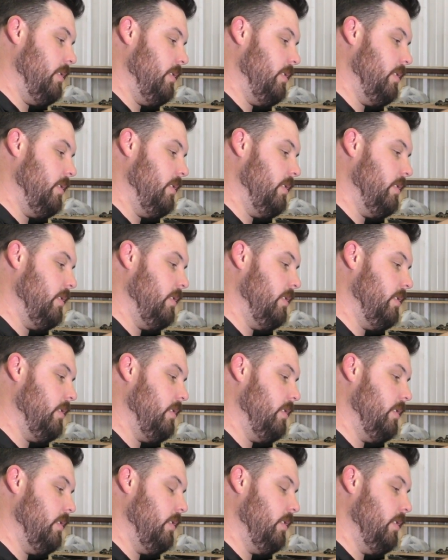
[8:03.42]

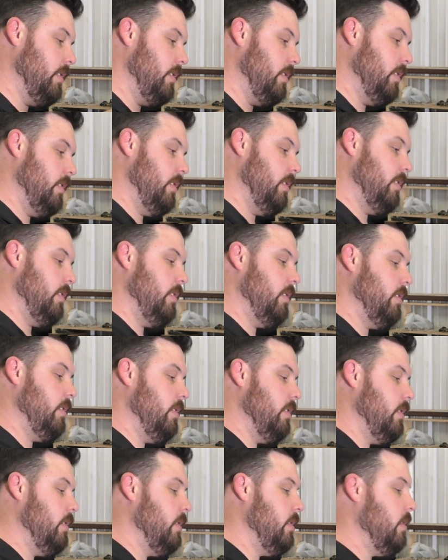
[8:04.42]

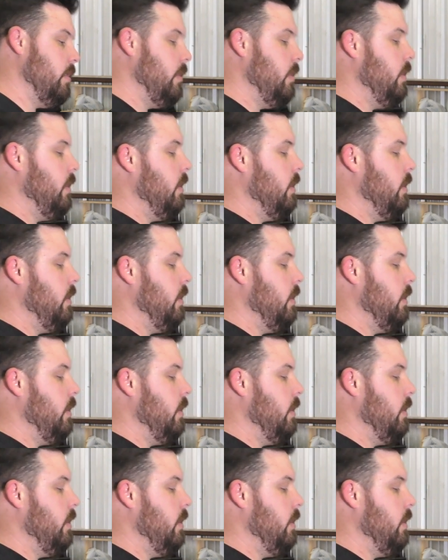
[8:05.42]
(no one is talking)